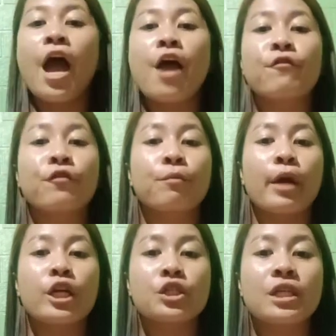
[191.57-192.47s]

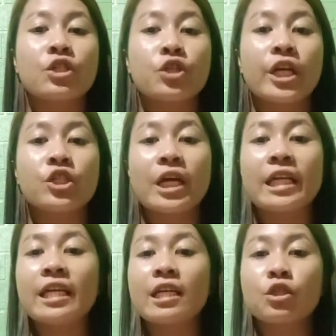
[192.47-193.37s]
information and change
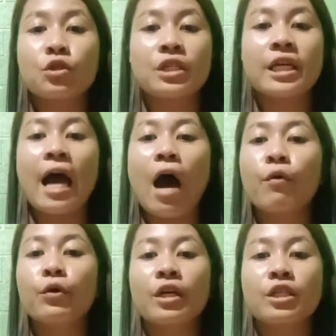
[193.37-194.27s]
ideas to see how
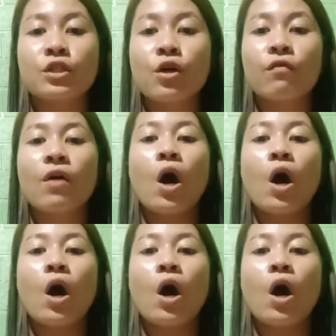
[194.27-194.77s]
you can solve